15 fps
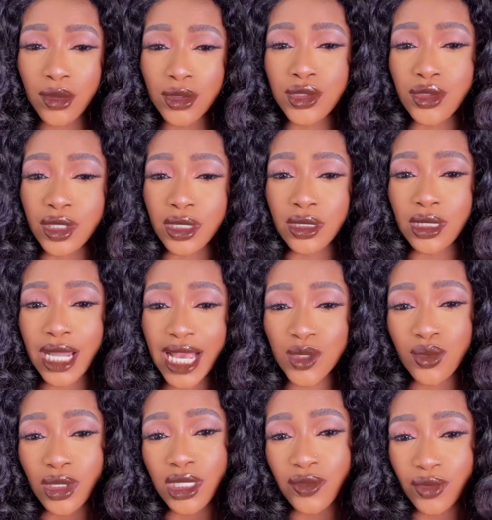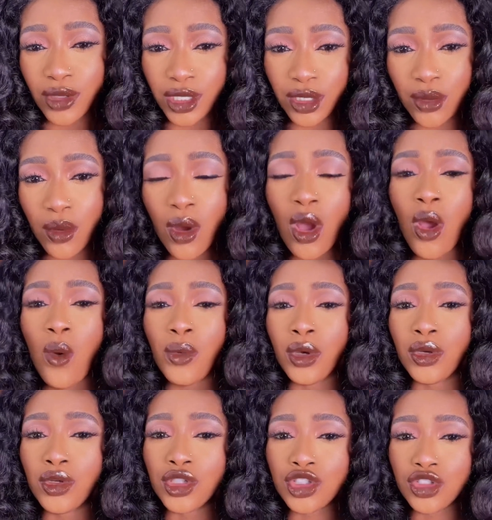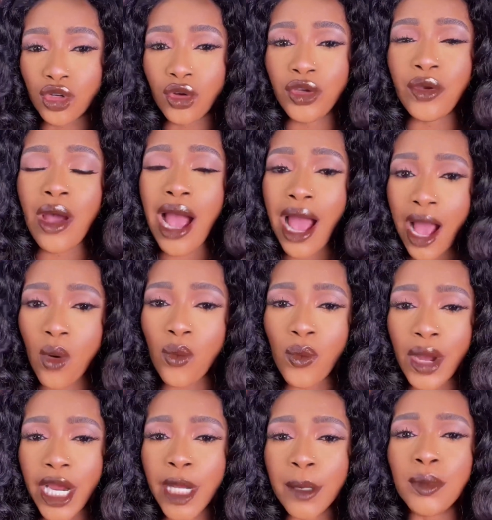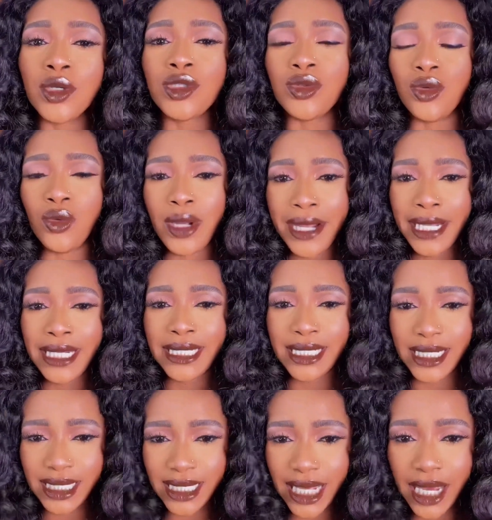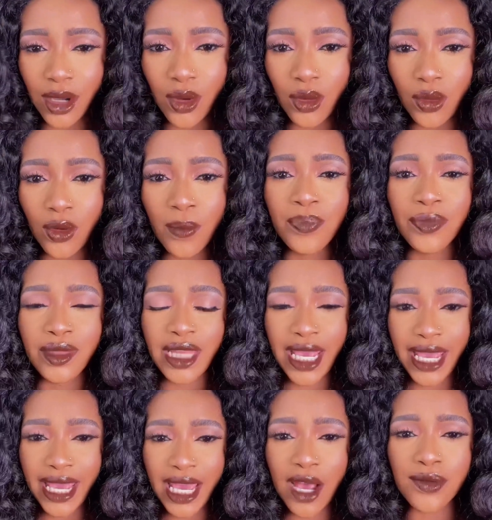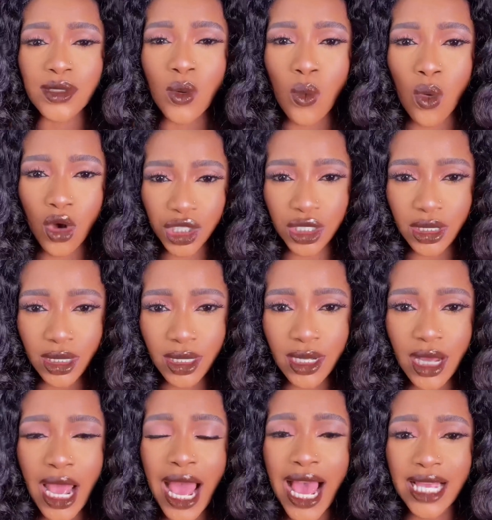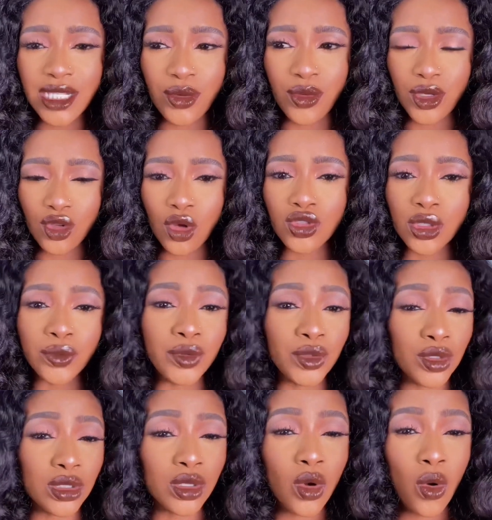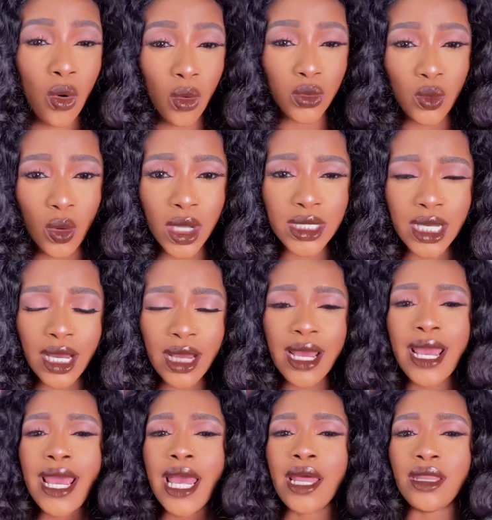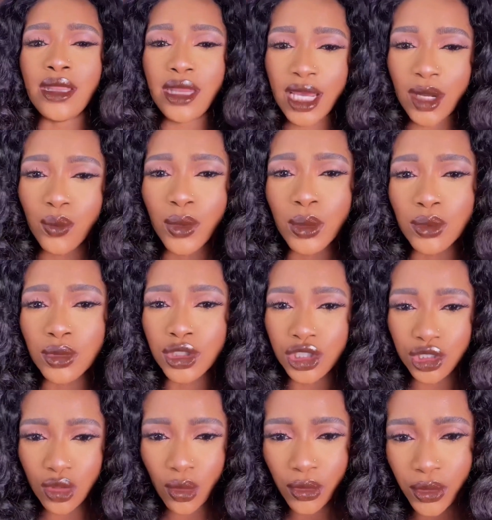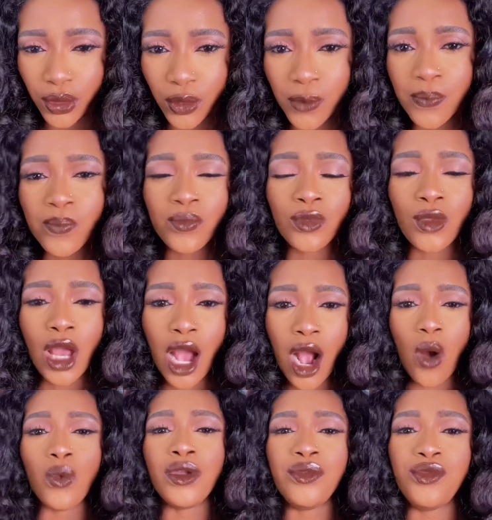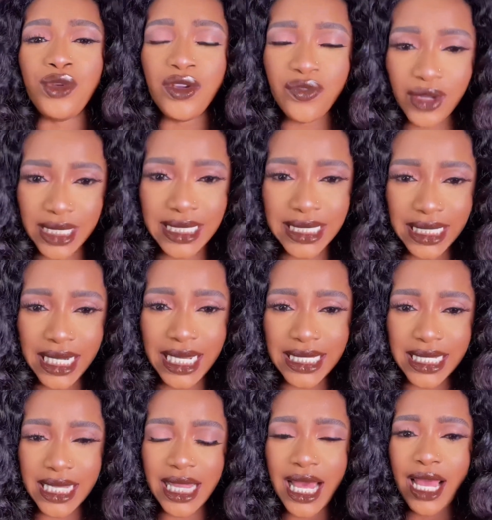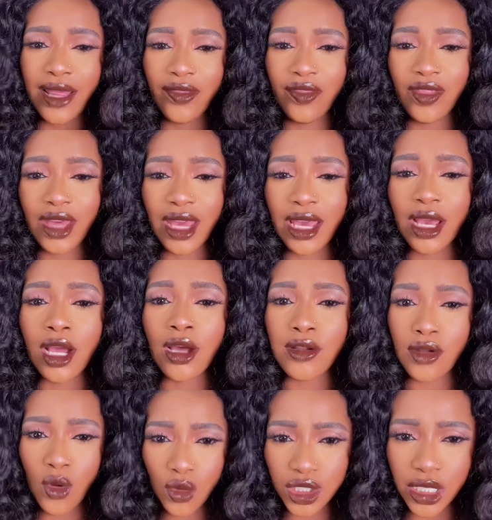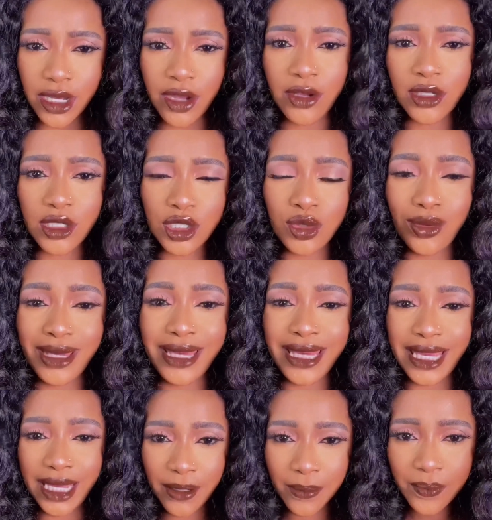to last week's video. We're going to show you how we were able to detangle the hair after washing as a result of using cold water, and then we will show you how we reventilated the closure to get